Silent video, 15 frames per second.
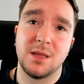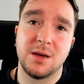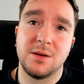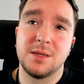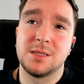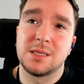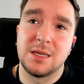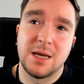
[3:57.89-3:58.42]
Mm-hmm.
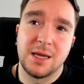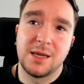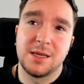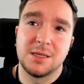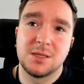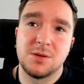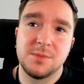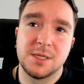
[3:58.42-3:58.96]
It's like,
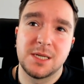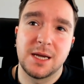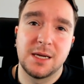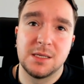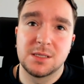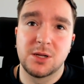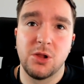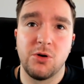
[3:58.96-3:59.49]
it's almost like
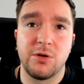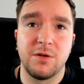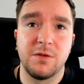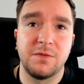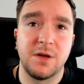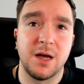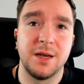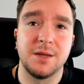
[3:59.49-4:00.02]
it's
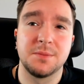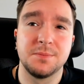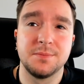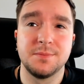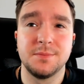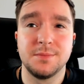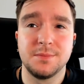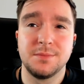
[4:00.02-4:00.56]
glorified.
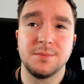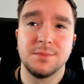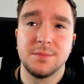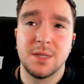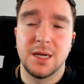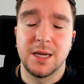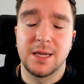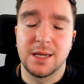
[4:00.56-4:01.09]

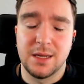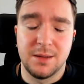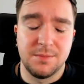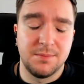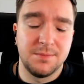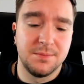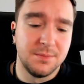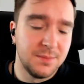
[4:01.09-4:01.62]
Like, um,